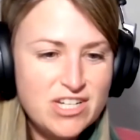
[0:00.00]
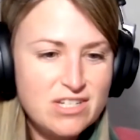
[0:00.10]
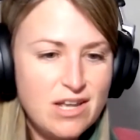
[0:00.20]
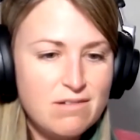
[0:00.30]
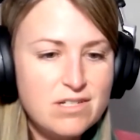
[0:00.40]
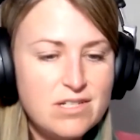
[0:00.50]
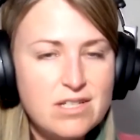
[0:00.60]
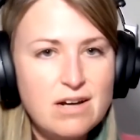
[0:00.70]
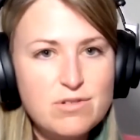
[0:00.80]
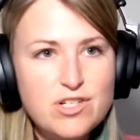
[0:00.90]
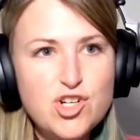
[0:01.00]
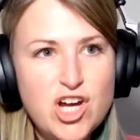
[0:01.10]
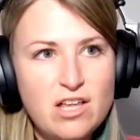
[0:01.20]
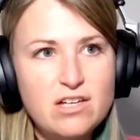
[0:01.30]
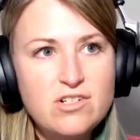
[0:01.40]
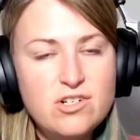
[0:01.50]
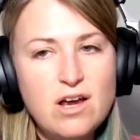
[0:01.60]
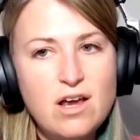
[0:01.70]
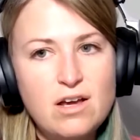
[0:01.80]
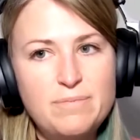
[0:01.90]
So that was a challenge.
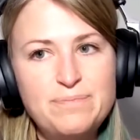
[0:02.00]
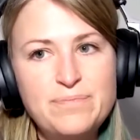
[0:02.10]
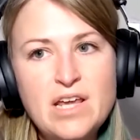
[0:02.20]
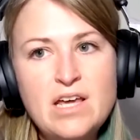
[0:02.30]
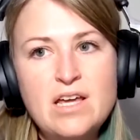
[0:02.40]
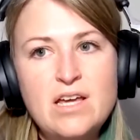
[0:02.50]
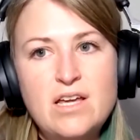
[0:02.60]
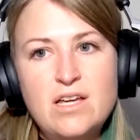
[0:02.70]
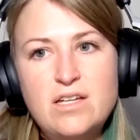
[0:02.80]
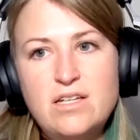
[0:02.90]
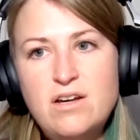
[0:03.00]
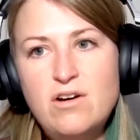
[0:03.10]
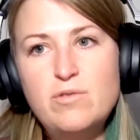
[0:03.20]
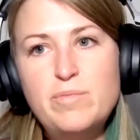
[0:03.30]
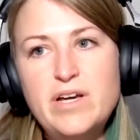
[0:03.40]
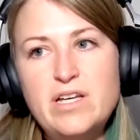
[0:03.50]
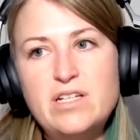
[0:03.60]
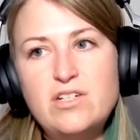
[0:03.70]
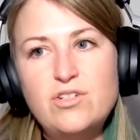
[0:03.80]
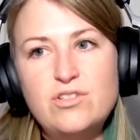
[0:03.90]
But
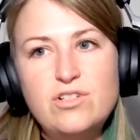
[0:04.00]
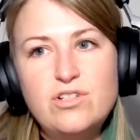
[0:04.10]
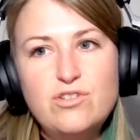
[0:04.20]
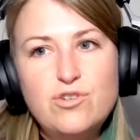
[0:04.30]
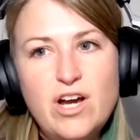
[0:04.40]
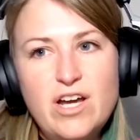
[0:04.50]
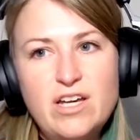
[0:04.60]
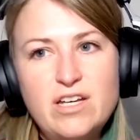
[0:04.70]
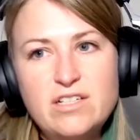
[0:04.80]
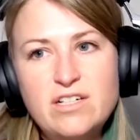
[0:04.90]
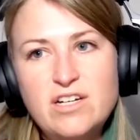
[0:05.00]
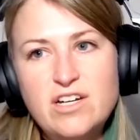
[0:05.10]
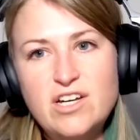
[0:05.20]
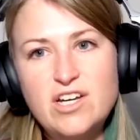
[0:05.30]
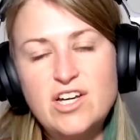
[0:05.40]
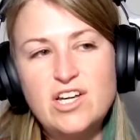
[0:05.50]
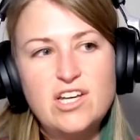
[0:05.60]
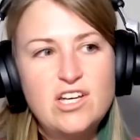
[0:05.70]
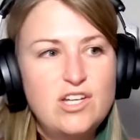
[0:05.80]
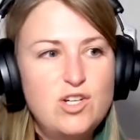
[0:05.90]
you try
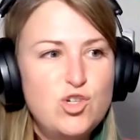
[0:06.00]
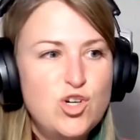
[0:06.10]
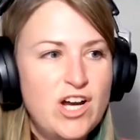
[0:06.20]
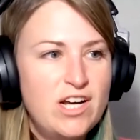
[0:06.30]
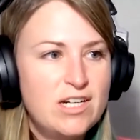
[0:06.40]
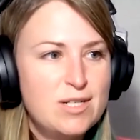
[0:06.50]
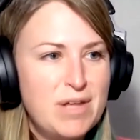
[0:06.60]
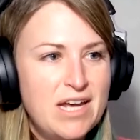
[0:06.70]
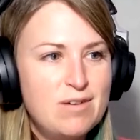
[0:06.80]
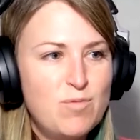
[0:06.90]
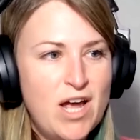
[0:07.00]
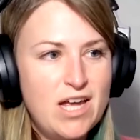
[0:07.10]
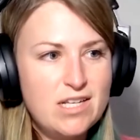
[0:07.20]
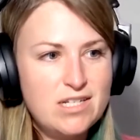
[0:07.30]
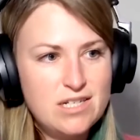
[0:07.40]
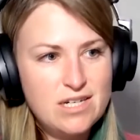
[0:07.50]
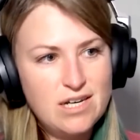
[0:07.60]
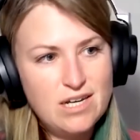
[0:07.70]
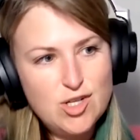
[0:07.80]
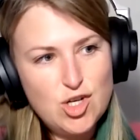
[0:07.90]
and explain why
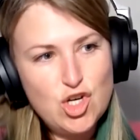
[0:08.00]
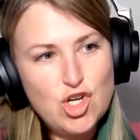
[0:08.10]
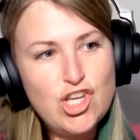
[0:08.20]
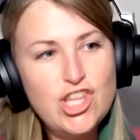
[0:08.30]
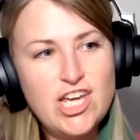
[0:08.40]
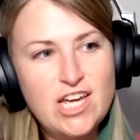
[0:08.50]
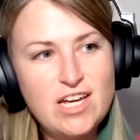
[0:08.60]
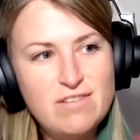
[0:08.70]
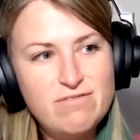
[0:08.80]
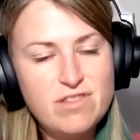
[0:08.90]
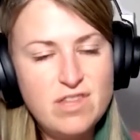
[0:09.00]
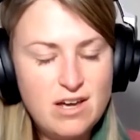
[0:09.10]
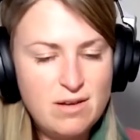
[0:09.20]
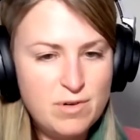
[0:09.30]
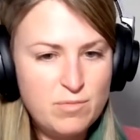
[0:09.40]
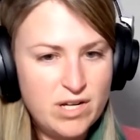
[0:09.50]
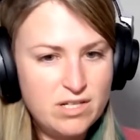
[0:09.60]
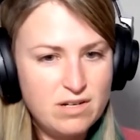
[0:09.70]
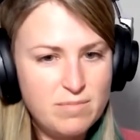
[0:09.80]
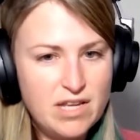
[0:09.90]
it's a good thing for them and why it's
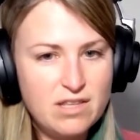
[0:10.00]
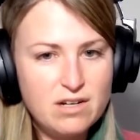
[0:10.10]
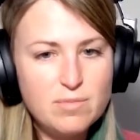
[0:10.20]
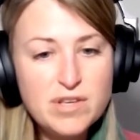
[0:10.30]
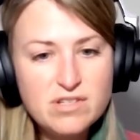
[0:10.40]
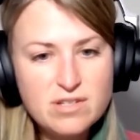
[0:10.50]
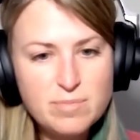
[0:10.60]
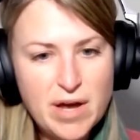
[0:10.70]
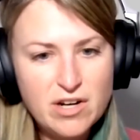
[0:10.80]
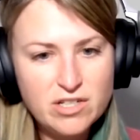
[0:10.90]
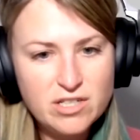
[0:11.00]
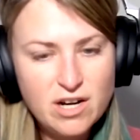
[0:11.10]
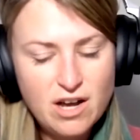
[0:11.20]
going to make their business better.